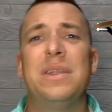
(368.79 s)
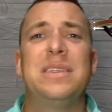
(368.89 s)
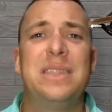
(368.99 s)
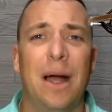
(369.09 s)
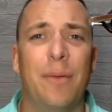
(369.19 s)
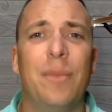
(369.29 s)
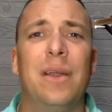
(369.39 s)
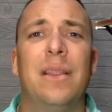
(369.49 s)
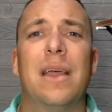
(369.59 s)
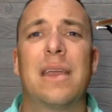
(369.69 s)
be
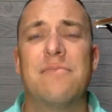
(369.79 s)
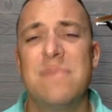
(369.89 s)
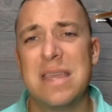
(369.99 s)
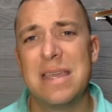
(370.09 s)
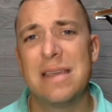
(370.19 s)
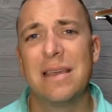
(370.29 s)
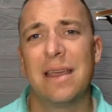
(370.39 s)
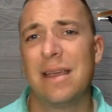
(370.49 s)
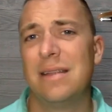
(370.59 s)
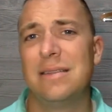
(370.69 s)
dumb like me
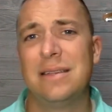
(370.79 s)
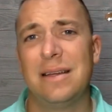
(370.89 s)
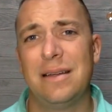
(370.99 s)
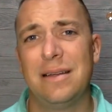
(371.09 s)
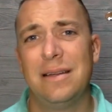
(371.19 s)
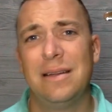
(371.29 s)
and uh,